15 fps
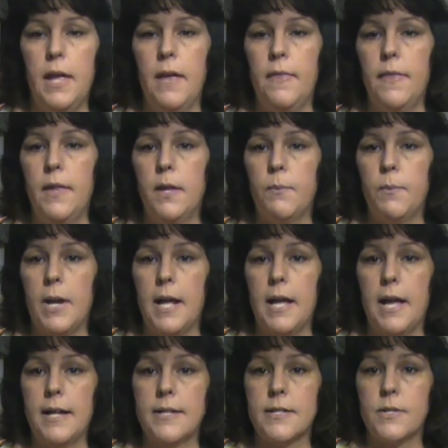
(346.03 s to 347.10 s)
And then when I
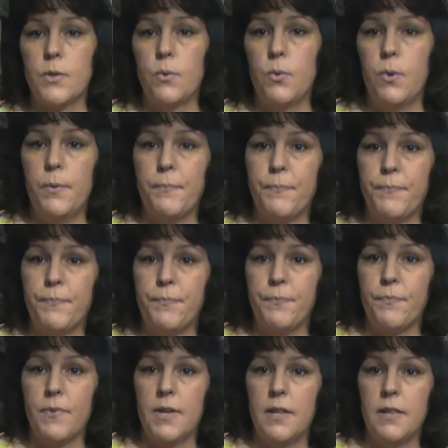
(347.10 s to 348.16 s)
got to school,
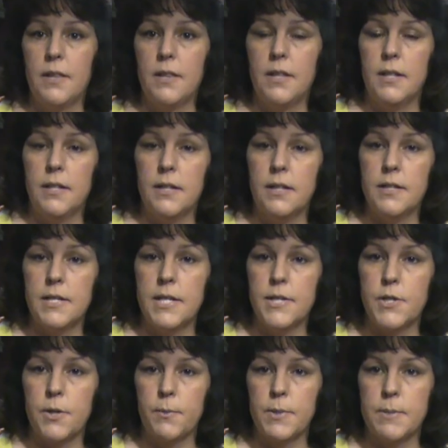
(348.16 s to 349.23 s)
the
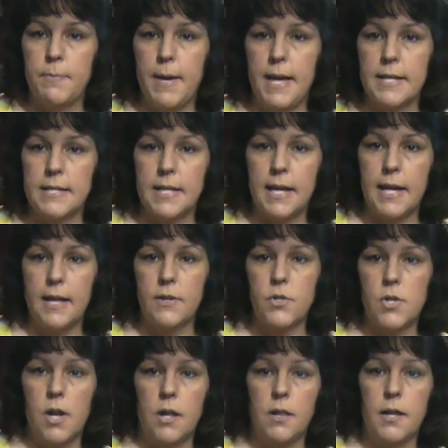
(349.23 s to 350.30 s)
teacher was passing out
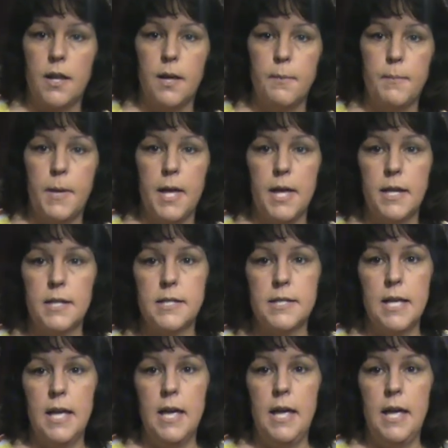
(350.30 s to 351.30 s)
chocolate cupcakes.